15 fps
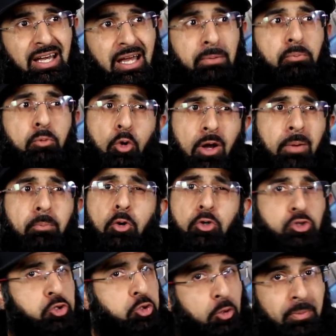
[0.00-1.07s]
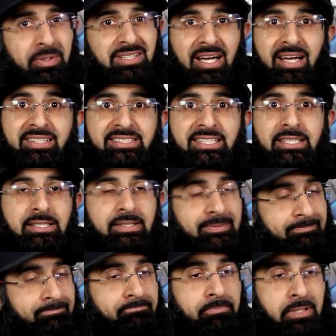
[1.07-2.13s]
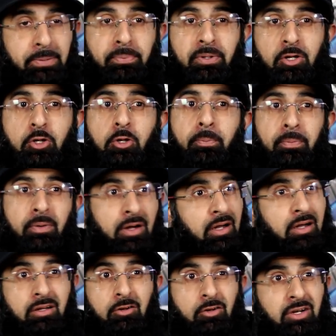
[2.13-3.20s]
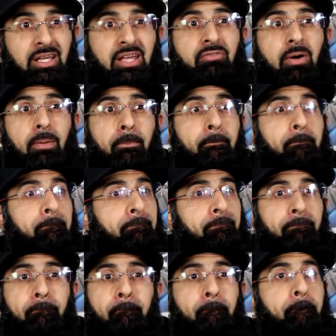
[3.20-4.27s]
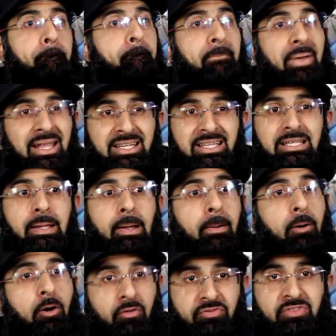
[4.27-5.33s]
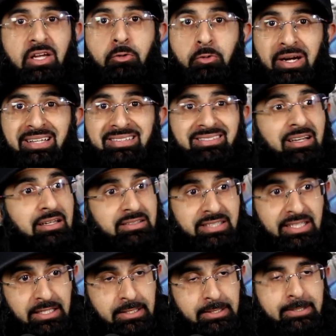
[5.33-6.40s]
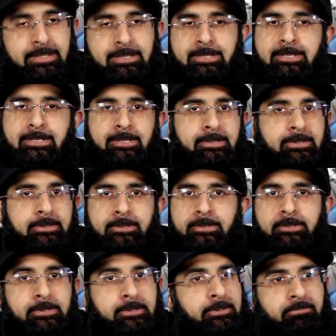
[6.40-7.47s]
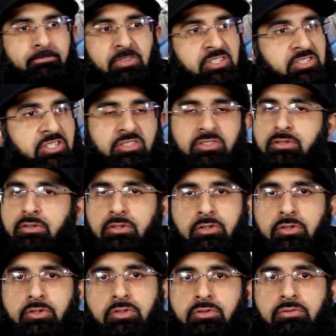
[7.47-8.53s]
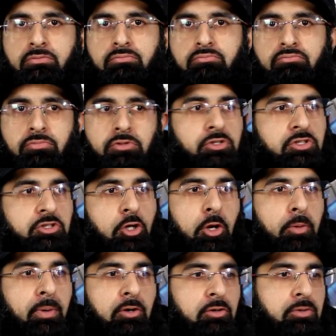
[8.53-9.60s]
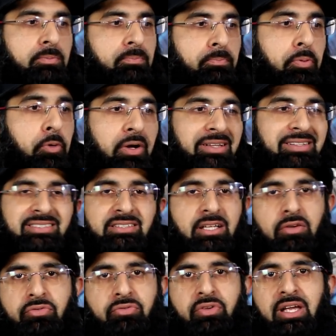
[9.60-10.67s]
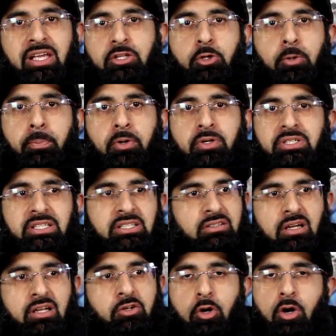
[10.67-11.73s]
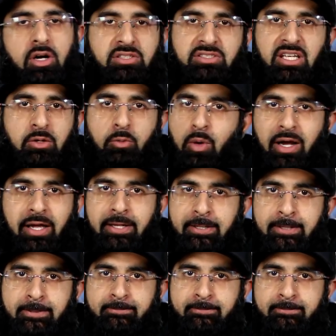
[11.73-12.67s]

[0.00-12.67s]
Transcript: and more and more traumatizing, people are, are gonna give up many of their rights until it's just you, you're just going around putting stuff in your body and not asking why.